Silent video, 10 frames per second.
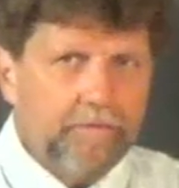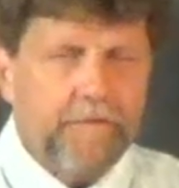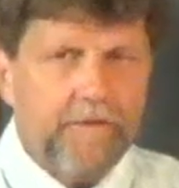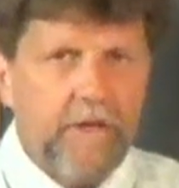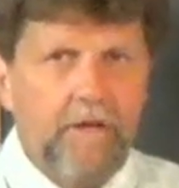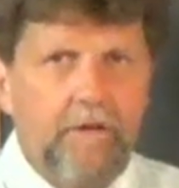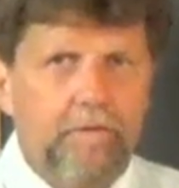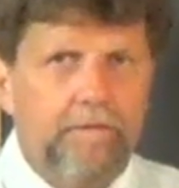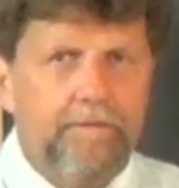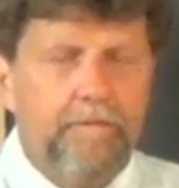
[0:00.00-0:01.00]

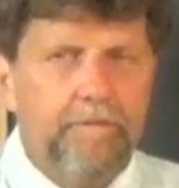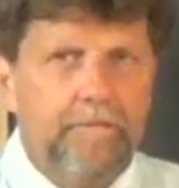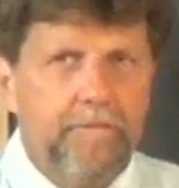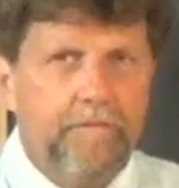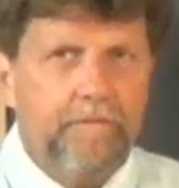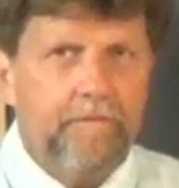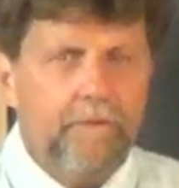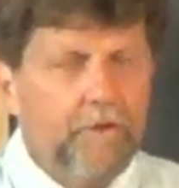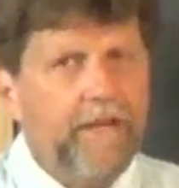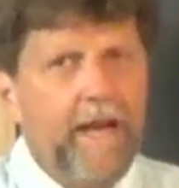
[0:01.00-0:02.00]
So
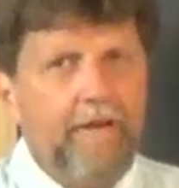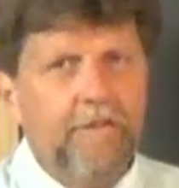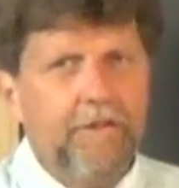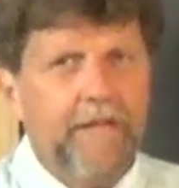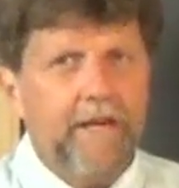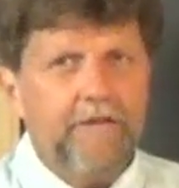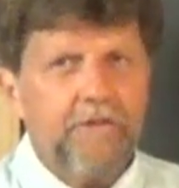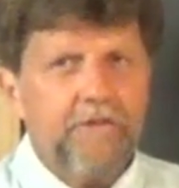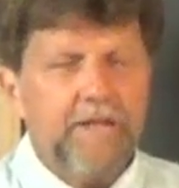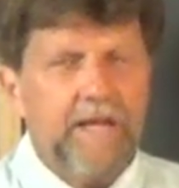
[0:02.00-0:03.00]
you can now do the
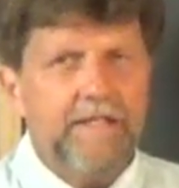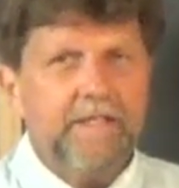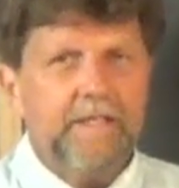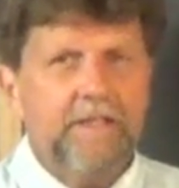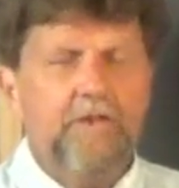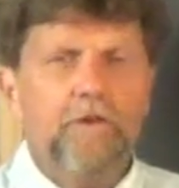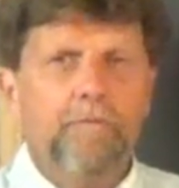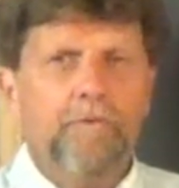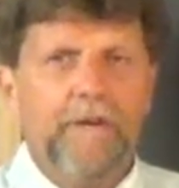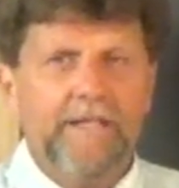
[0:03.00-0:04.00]
exercises in
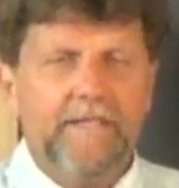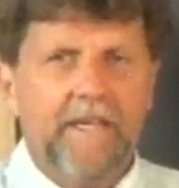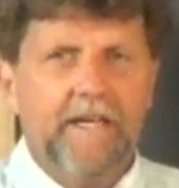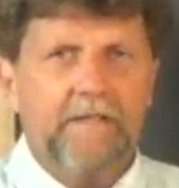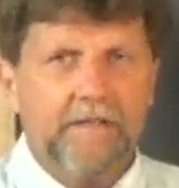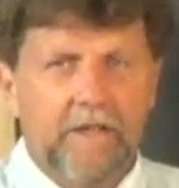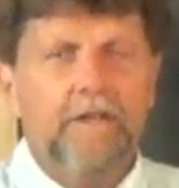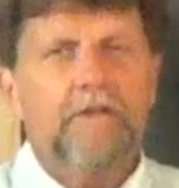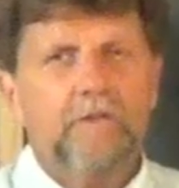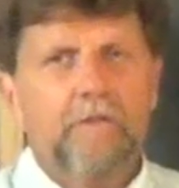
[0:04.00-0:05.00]
2.6.
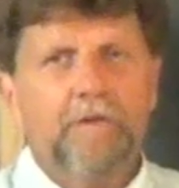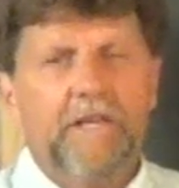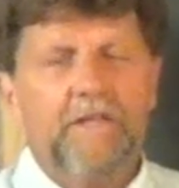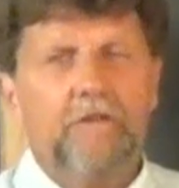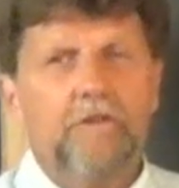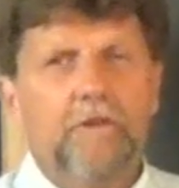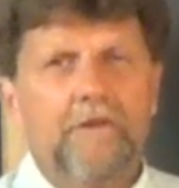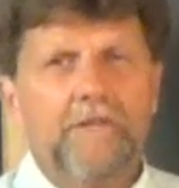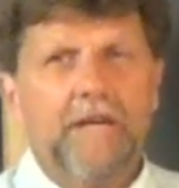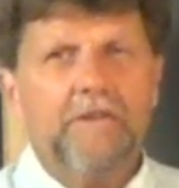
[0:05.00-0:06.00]
So please do
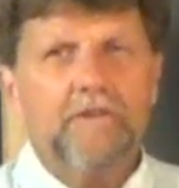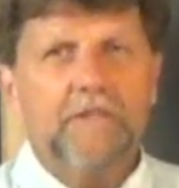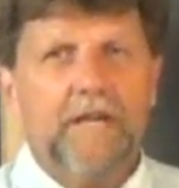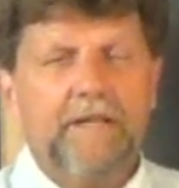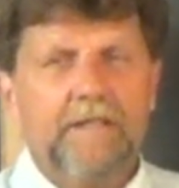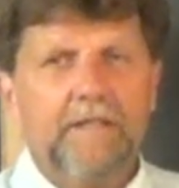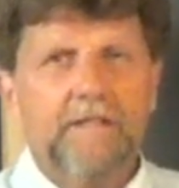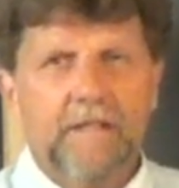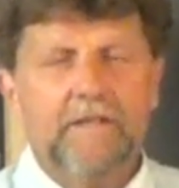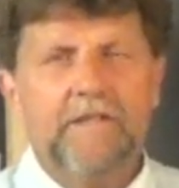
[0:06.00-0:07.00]
those
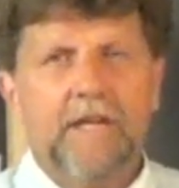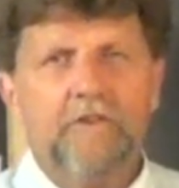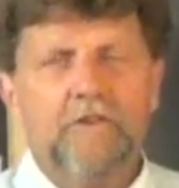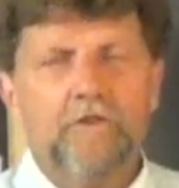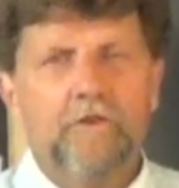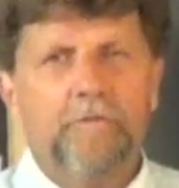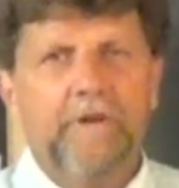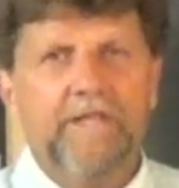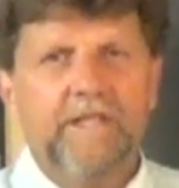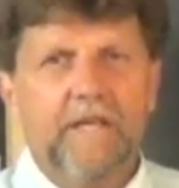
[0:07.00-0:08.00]
exercises in section
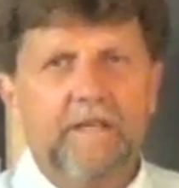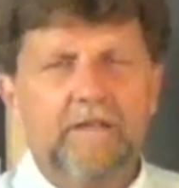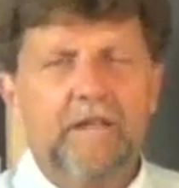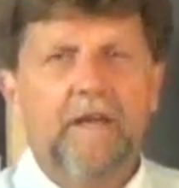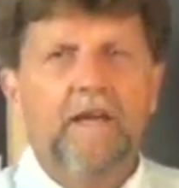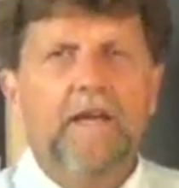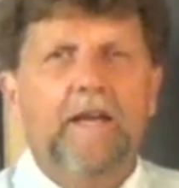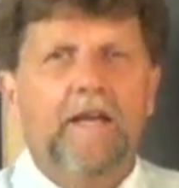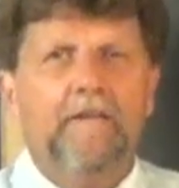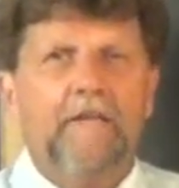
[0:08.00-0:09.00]
2.6.
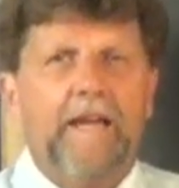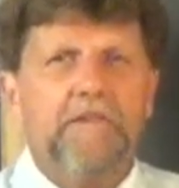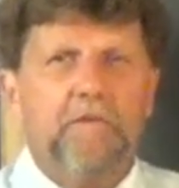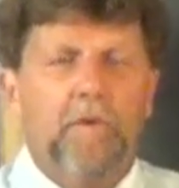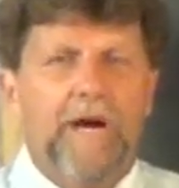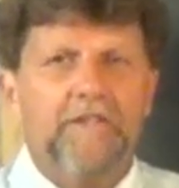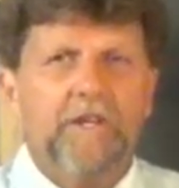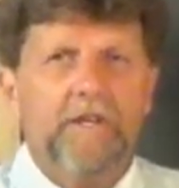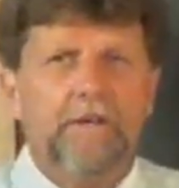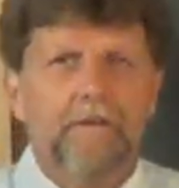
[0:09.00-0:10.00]
And thanks for watching.